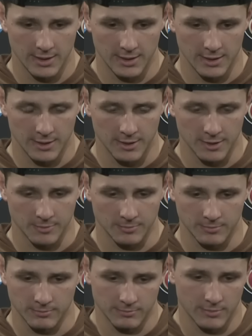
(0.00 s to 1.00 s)

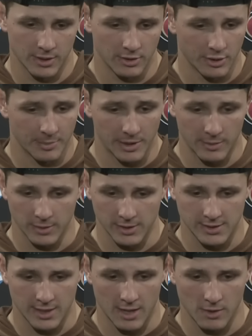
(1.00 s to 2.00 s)
um, you know they play really
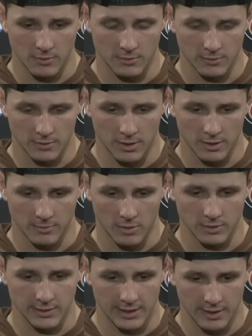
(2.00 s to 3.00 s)
sound um,
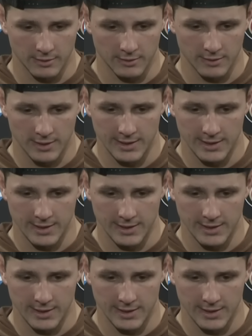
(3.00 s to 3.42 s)
all together,